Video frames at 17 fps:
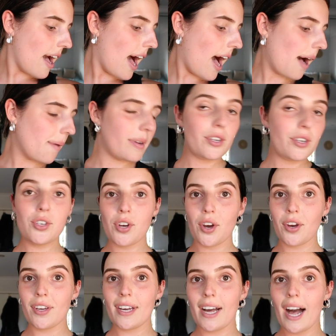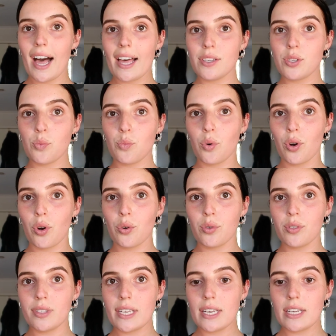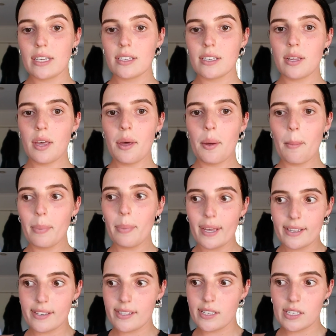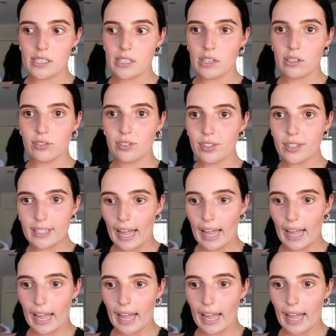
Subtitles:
and show you guys what all these pieces look